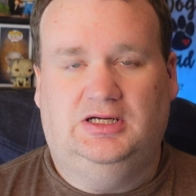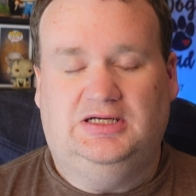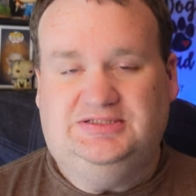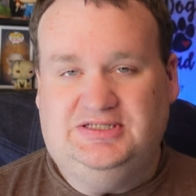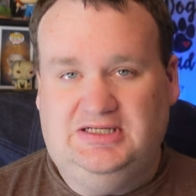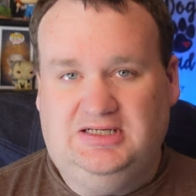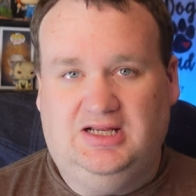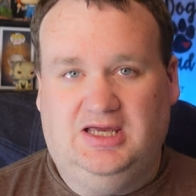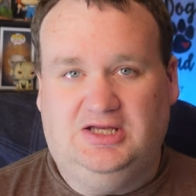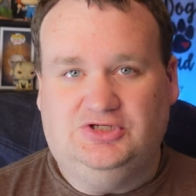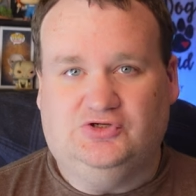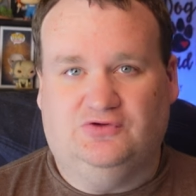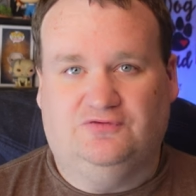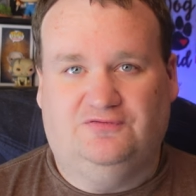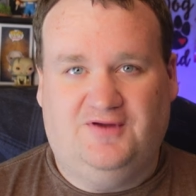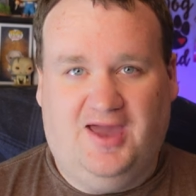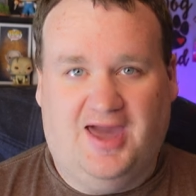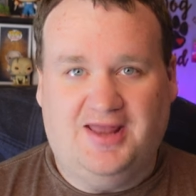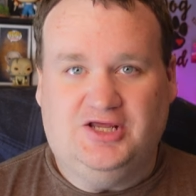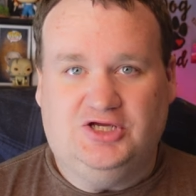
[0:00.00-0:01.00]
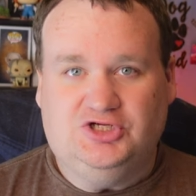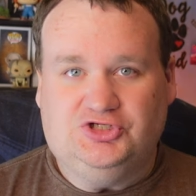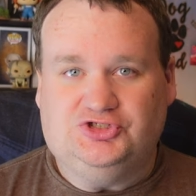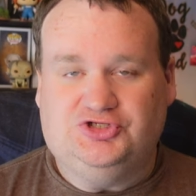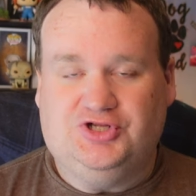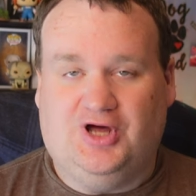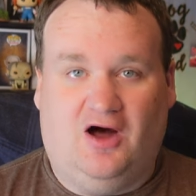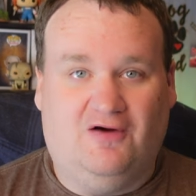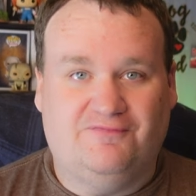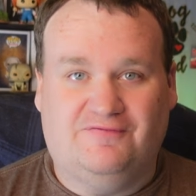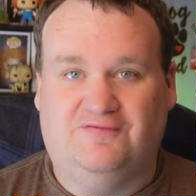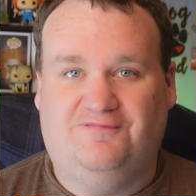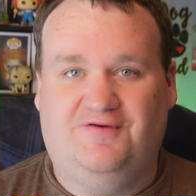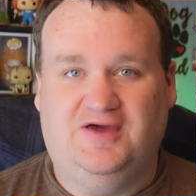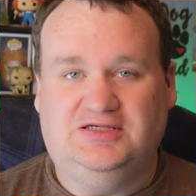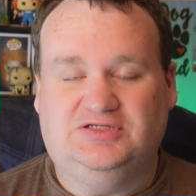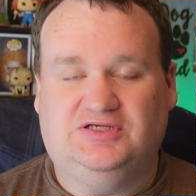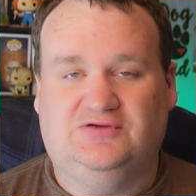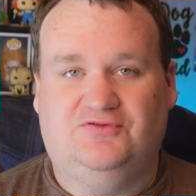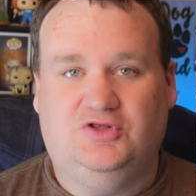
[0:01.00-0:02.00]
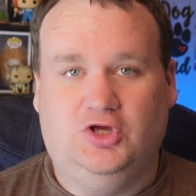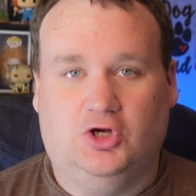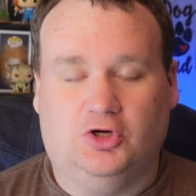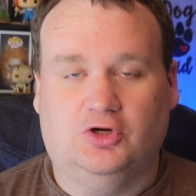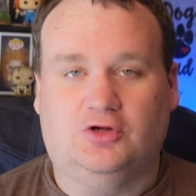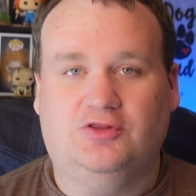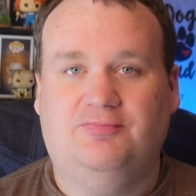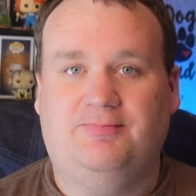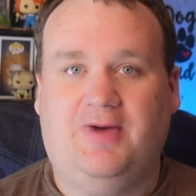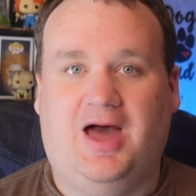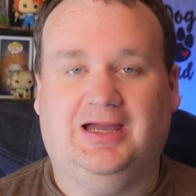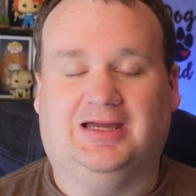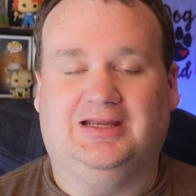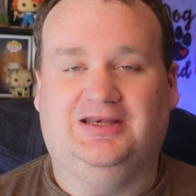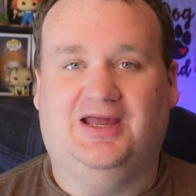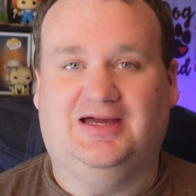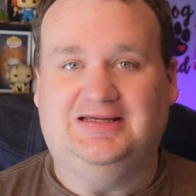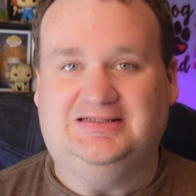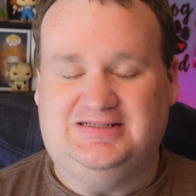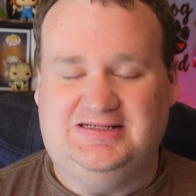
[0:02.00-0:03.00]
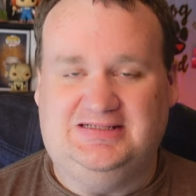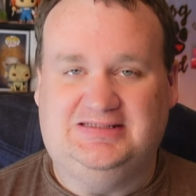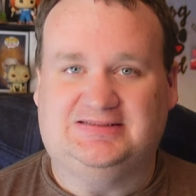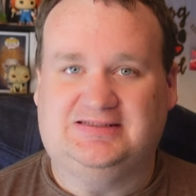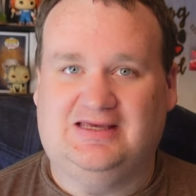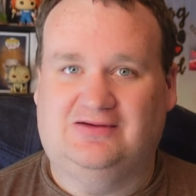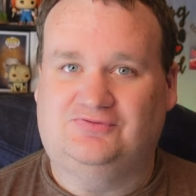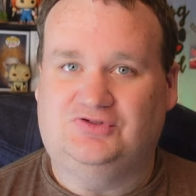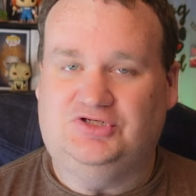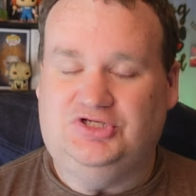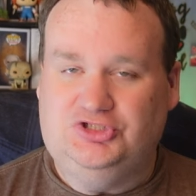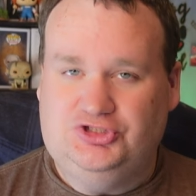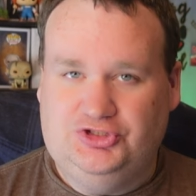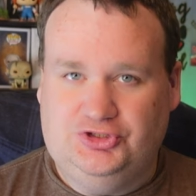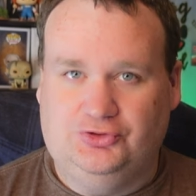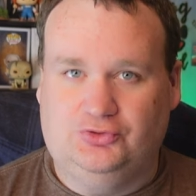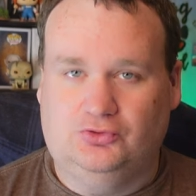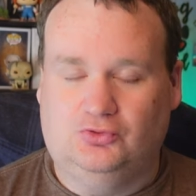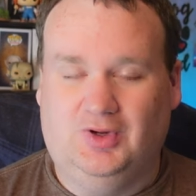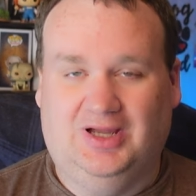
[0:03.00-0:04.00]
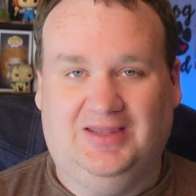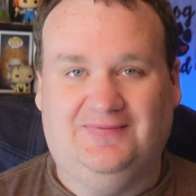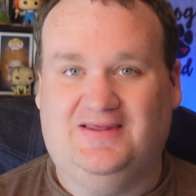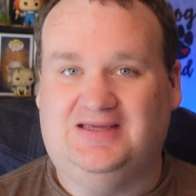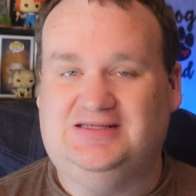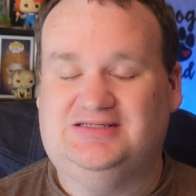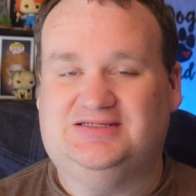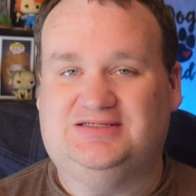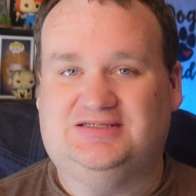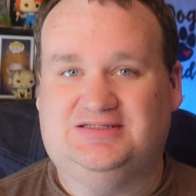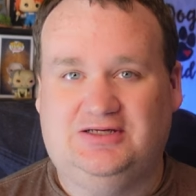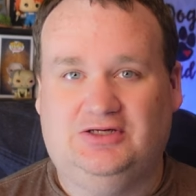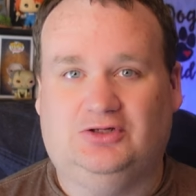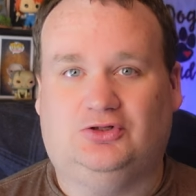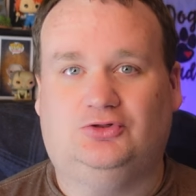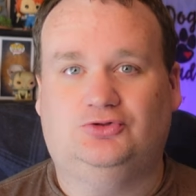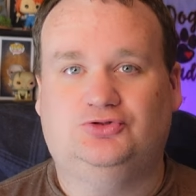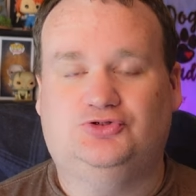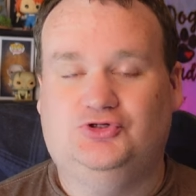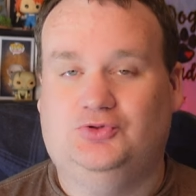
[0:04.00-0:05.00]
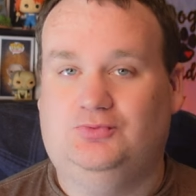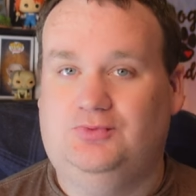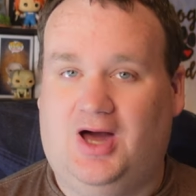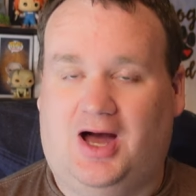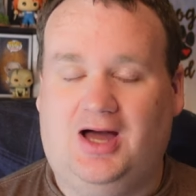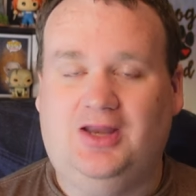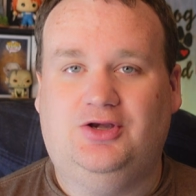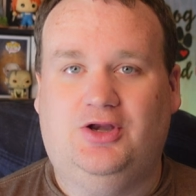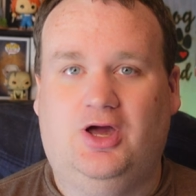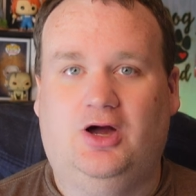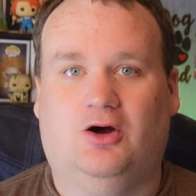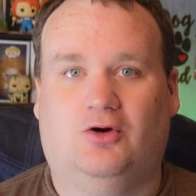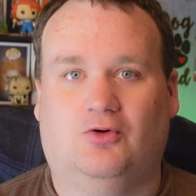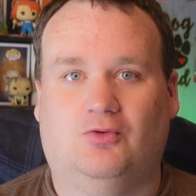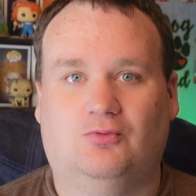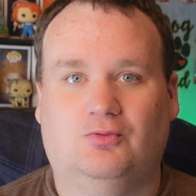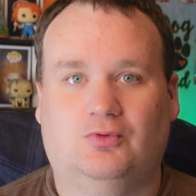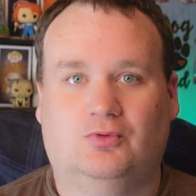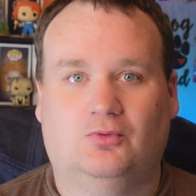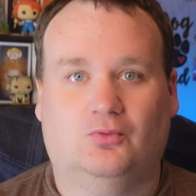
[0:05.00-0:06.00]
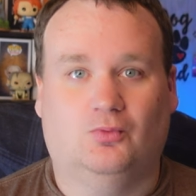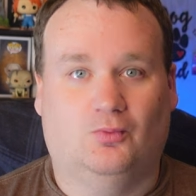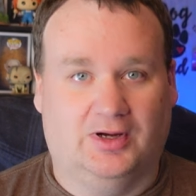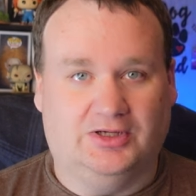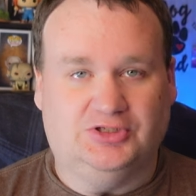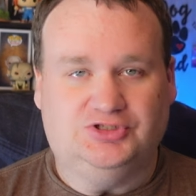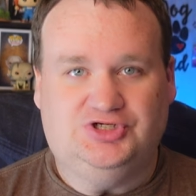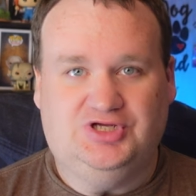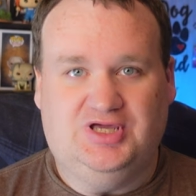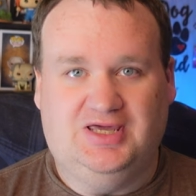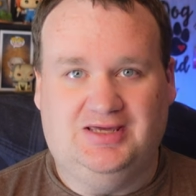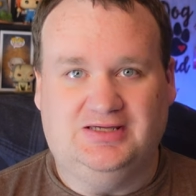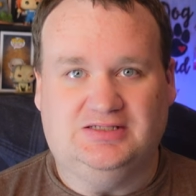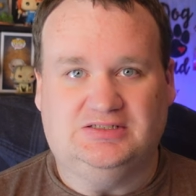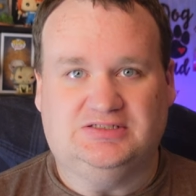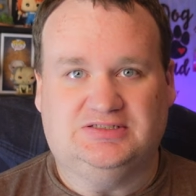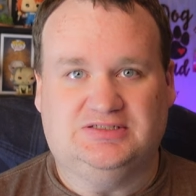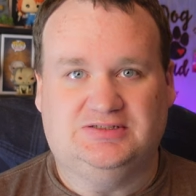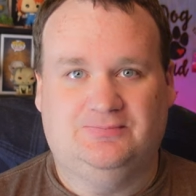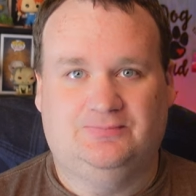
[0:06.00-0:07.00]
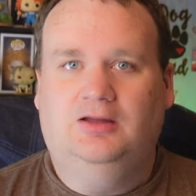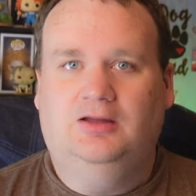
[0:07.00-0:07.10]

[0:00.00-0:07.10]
A teenager vanished off the face of the earth back in 1972, and they still do not know where she is.